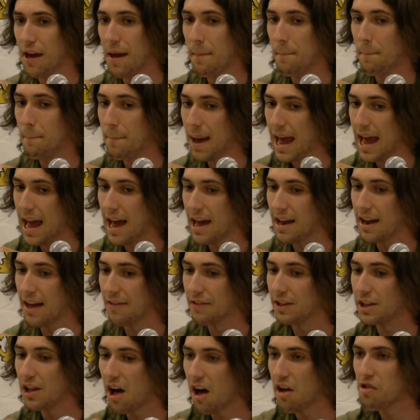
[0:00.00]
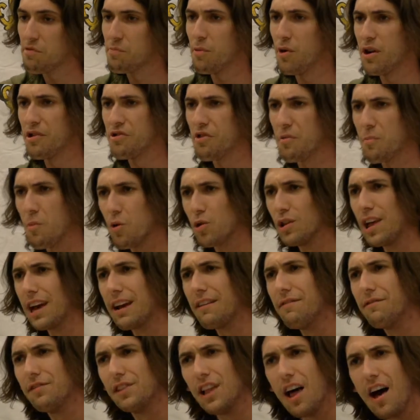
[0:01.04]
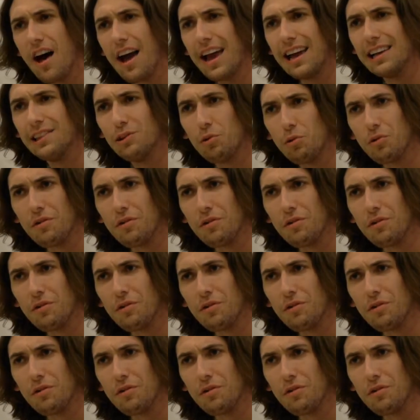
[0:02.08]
And Pan and the Lost Boys are more like flying